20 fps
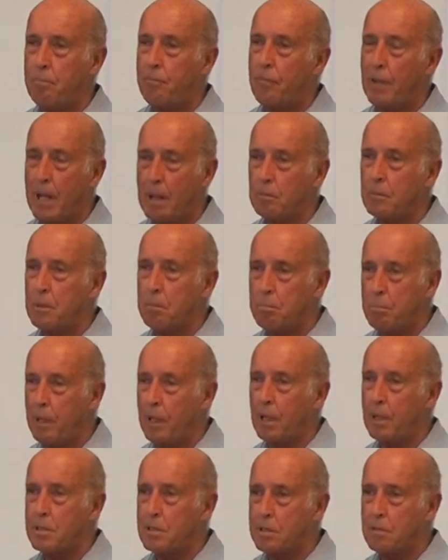family
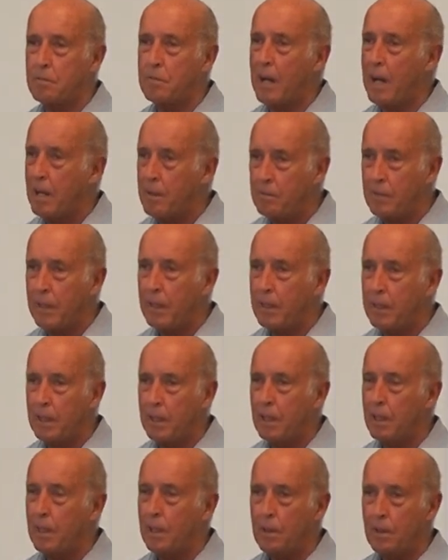barely
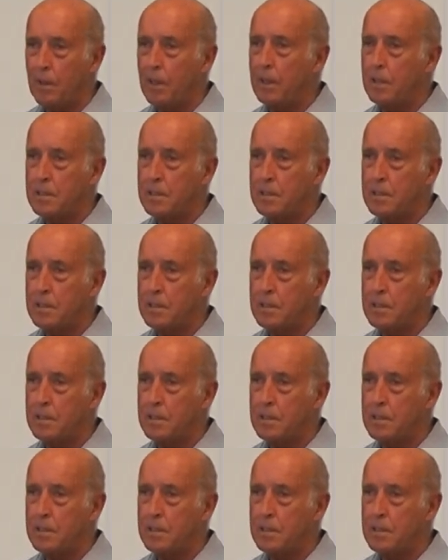surviving well,